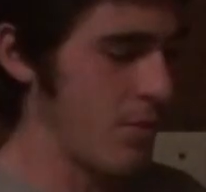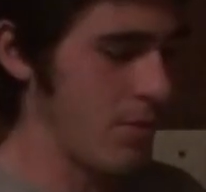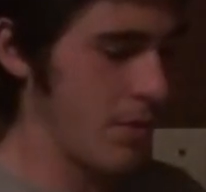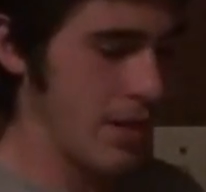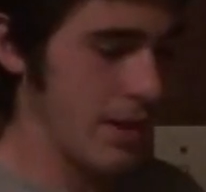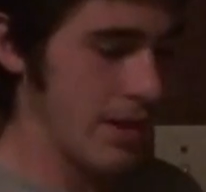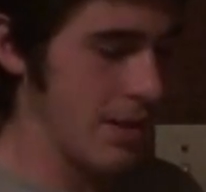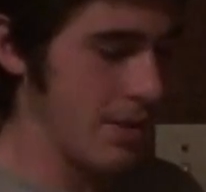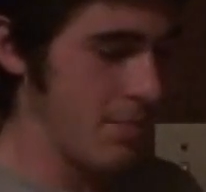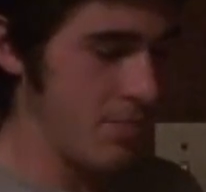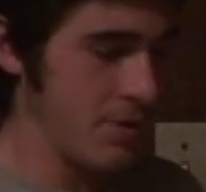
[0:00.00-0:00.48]

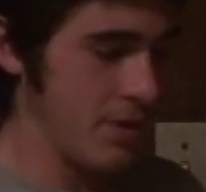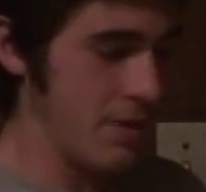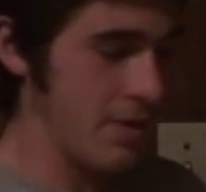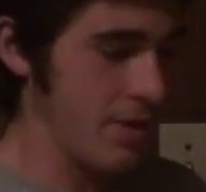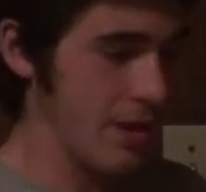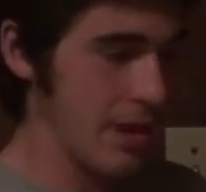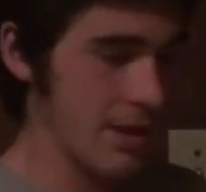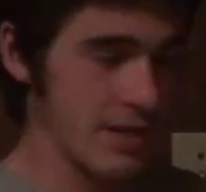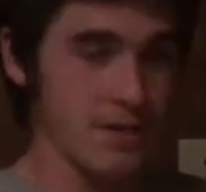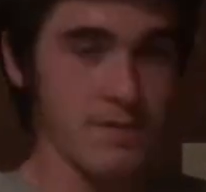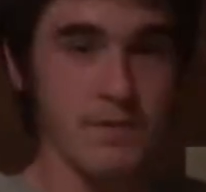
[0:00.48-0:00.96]
whether it
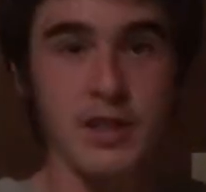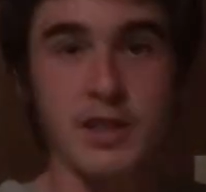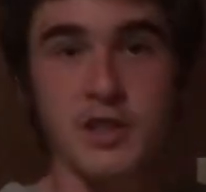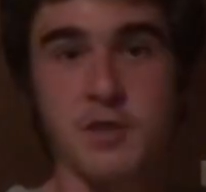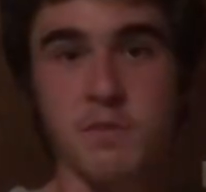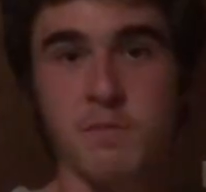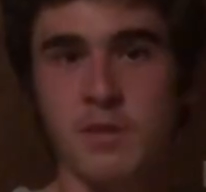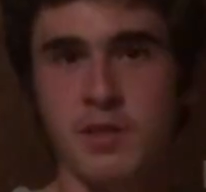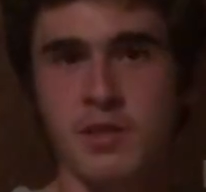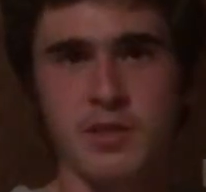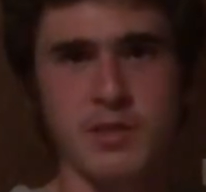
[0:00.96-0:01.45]
be lots of
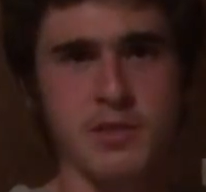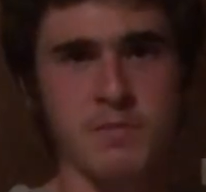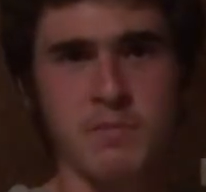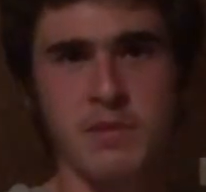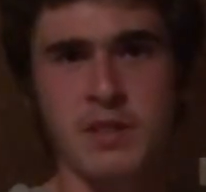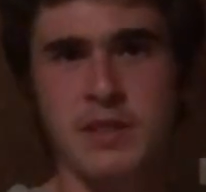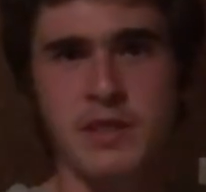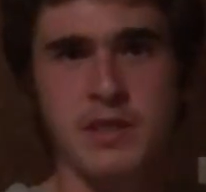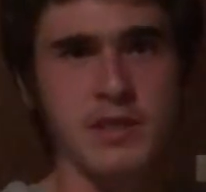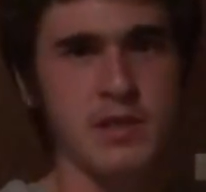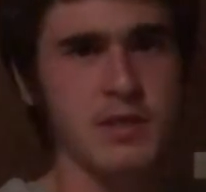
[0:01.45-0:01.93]
vegetables,
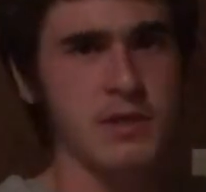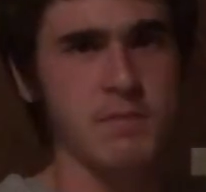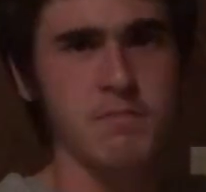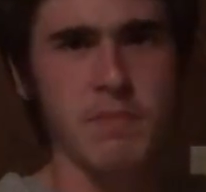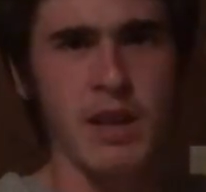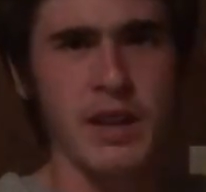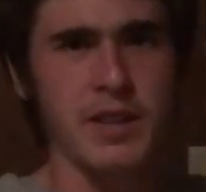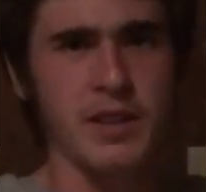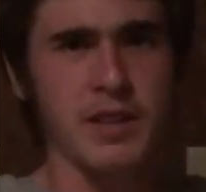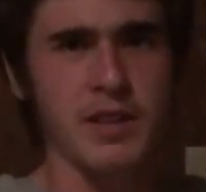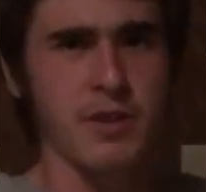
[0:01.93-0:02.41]
meat,
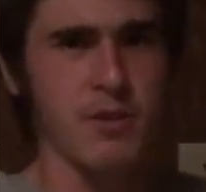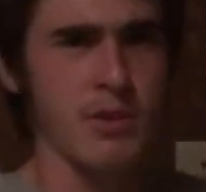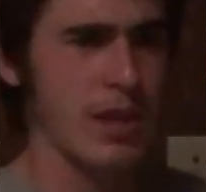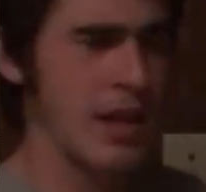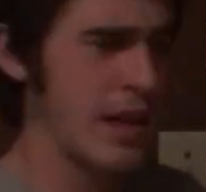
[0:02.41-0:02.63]
anything you